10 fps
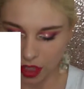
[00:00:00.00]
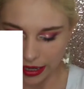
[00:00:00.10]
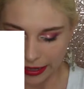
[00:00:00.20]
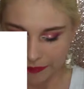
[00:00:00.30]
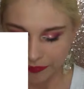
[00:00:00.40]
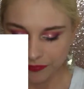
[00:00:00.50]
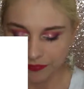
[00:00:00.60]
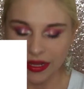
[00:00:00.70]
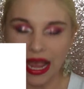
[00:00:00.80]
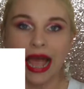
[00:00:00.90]
Okay,
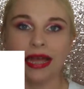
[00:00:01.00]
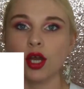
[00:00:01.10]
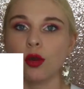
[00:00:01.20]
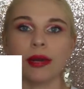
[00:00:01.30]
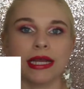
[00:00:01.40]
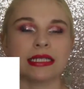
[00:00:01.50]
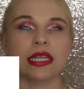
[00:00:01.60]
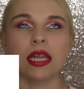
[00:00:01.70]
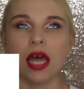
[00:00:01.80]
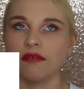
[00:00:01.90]
I know brands
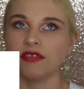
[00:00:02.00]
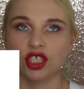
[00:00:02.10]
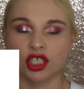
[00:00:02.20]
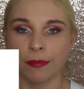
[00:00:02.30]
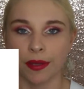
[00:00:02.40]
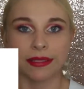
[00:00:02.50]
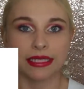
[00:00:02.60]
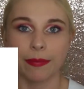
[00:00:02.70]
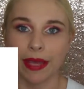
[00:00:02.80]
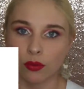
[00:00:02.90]
love to jump on
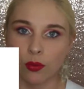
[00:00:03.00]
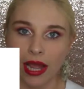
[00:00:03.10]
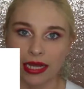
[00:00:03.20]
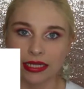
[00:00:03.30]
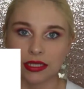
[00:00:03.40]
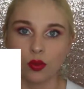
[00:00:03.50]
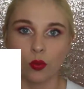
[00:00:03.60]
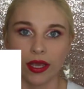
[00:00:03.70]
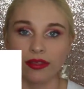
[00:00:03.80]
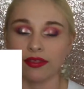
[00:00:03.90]
these bandwagons
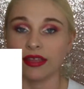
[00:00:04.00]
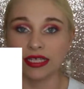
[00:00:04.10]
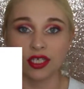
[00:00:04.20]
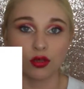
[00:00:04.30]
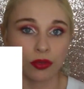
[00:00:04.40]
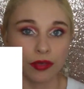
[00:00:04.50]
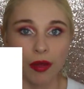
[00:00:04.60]
with things that are really